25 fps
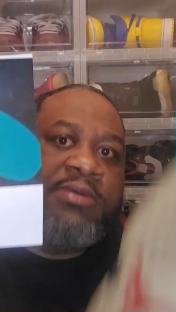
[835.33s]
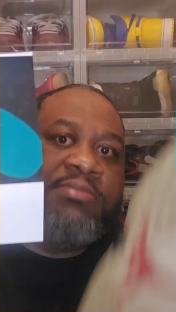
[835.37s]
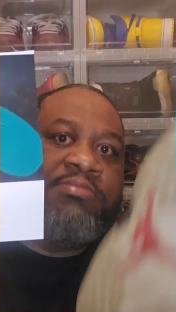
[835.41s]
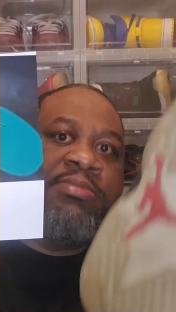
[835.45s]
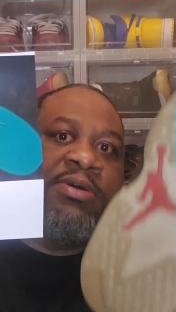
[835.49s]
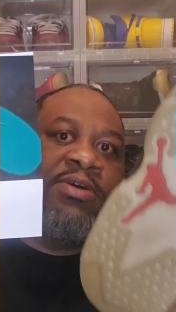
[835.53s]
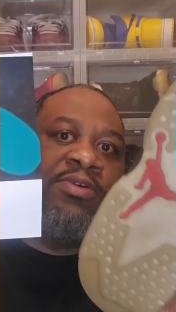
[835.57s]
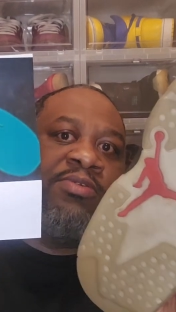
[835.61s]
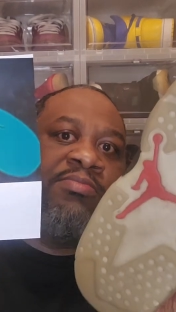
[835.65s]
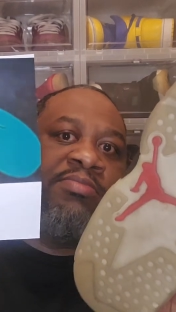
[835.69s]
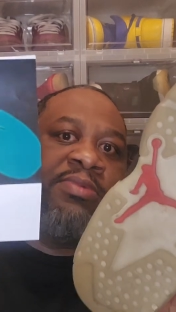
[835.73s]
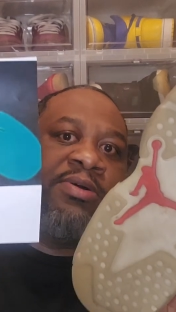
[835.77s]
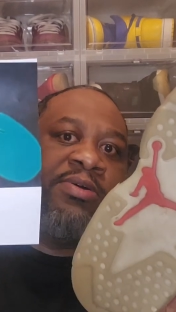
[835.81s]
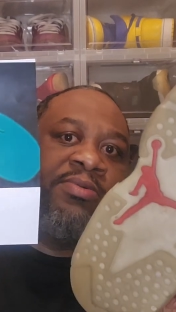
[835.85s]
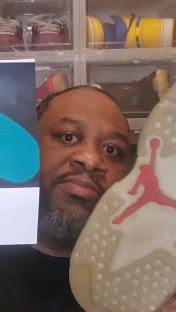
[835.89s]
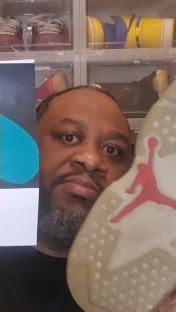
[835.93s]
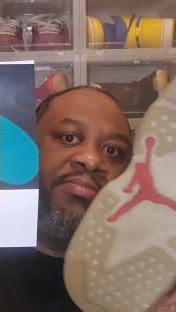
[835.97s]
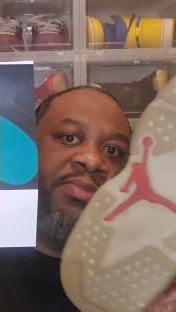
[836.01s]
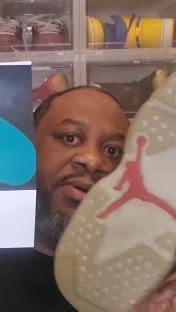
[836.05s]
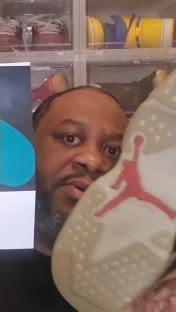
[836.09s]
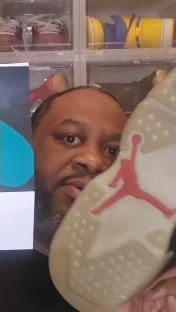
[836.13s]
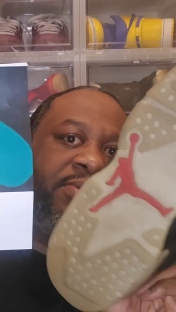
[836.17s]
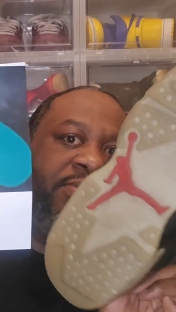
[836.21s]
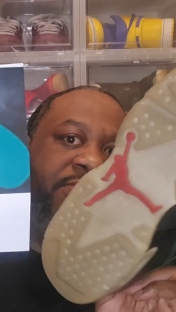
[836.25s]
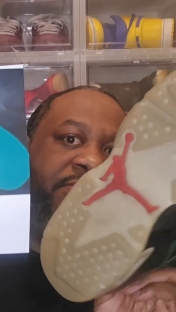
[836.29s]
Boom, boom,
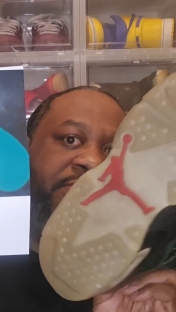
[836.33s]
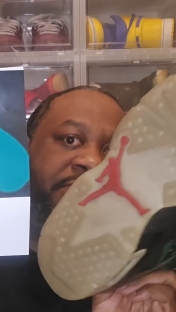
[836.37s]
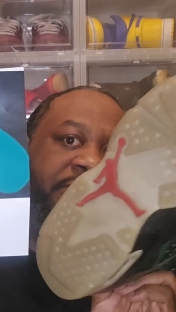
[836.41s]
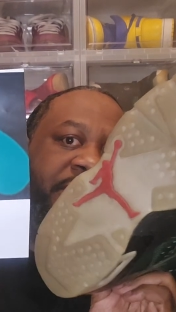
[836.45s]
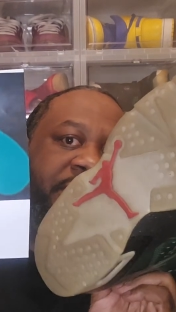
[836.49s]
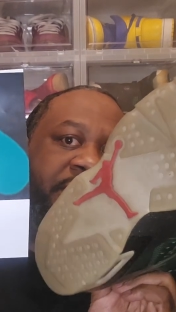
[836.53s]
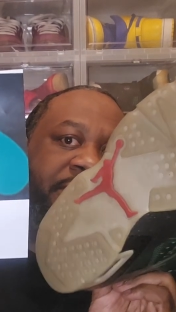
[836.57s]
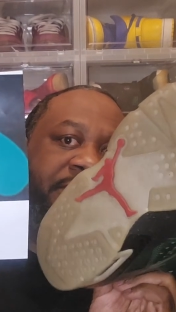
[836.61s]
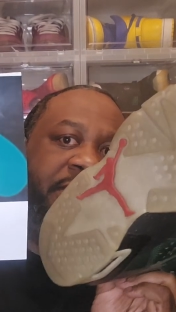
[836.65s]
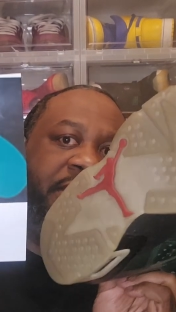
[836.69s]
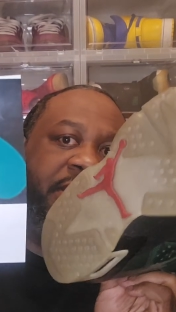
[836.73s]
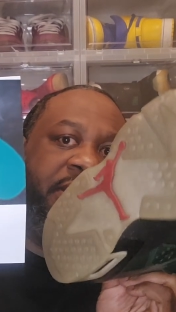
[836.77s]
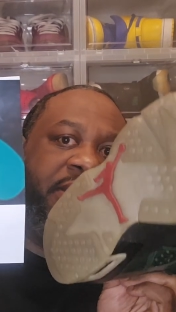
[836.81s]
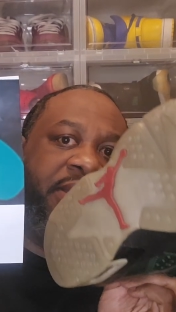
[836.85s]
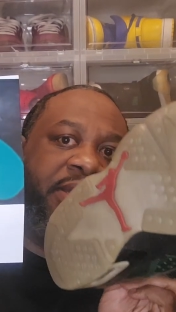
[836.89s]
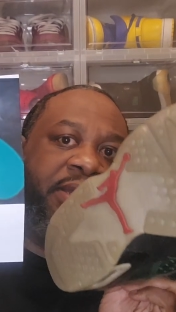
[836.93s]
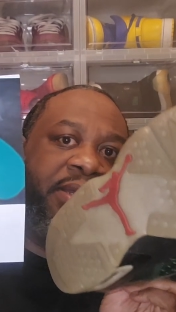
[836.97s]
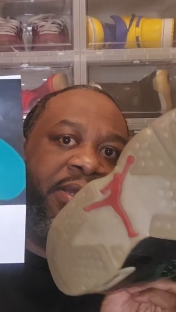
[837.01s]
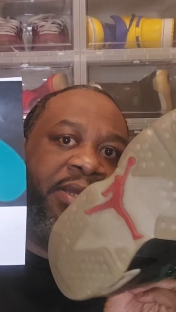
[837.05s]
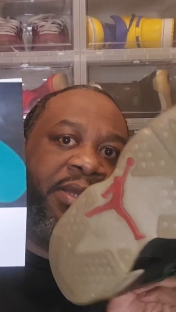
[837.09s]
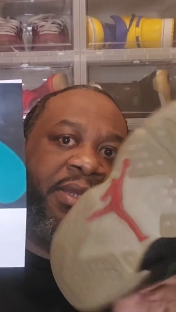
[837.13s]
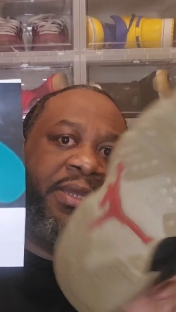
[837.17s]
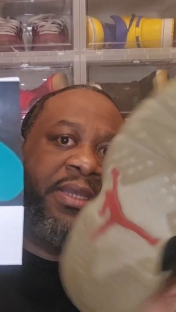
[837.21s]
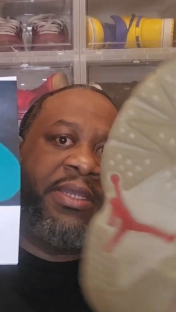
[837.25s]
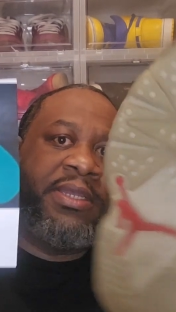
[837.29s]
boom. Yeah,
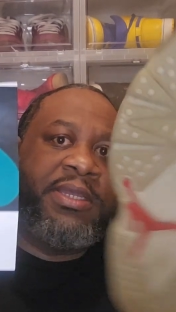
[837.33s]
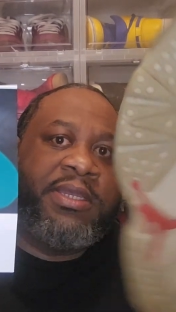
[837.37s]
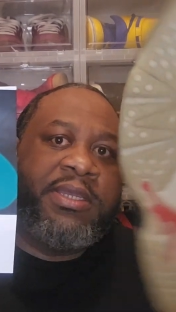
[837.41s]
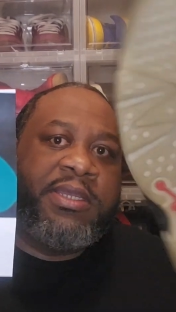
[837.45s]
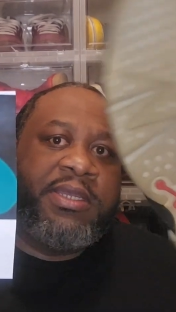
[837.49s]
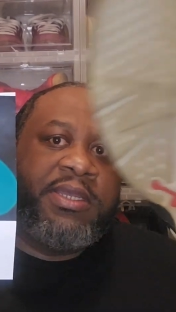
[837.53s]
man.